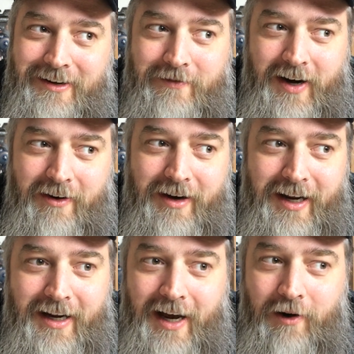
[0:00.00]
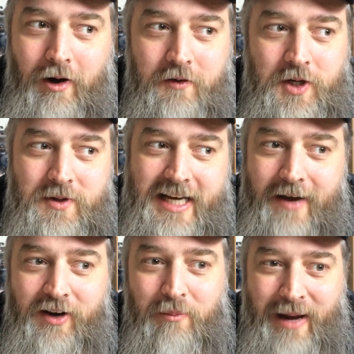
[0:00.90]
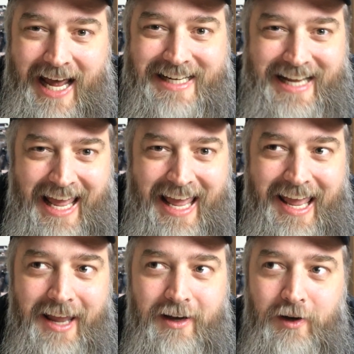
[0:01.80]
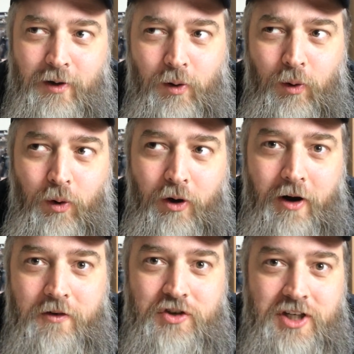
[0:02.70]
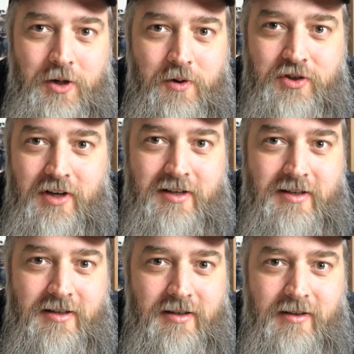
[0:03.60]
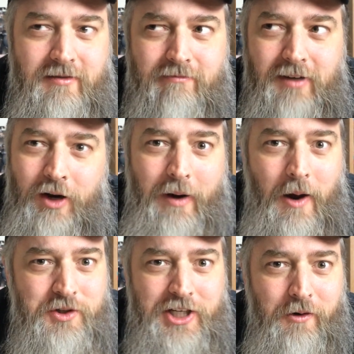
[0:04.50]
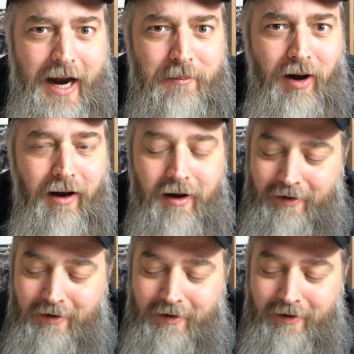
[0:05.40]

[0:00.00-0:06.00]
Very, I don't know if she was having a bad day or if she was just a grouchy grandma,